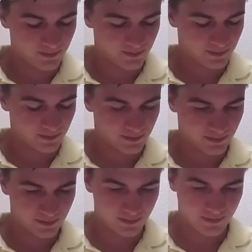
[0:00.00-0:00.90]

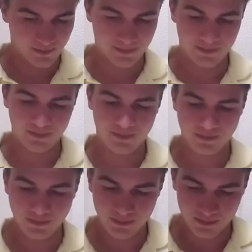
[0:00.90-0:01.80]

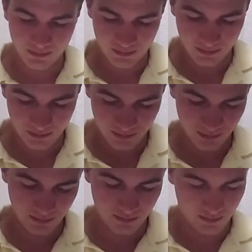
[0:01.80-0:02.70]

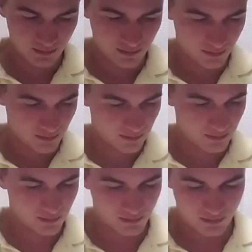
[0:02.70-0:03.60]

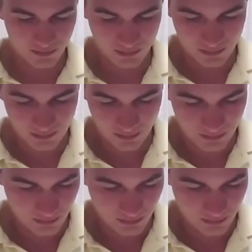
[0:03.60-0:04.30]
Nothing is said.